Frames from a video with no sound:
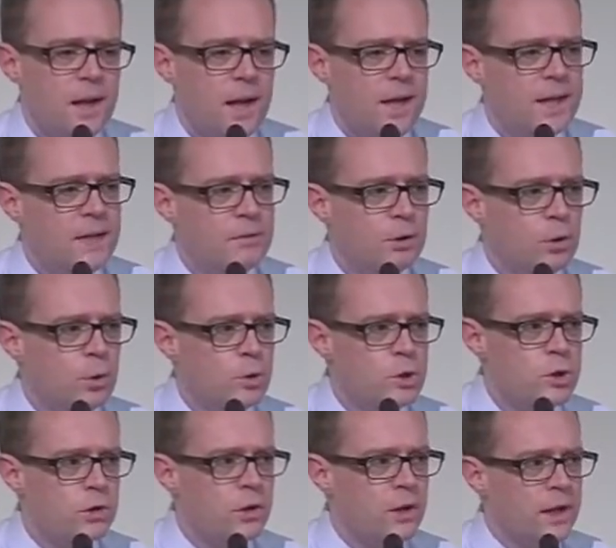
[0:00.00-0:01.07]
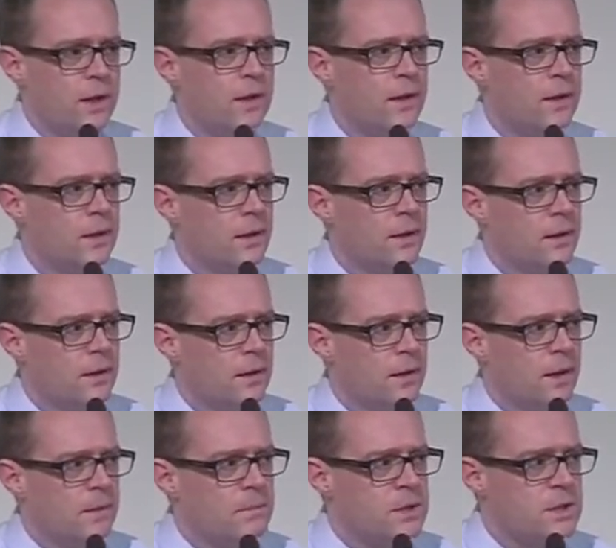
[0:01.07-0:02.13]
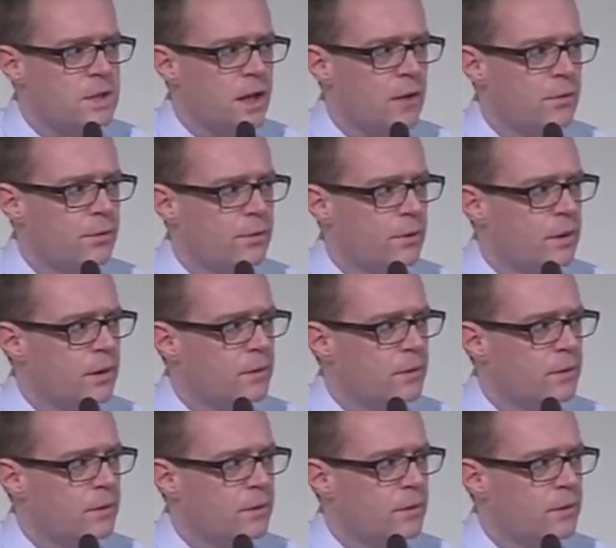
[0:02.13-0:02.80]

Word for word: And even those who think, like myself,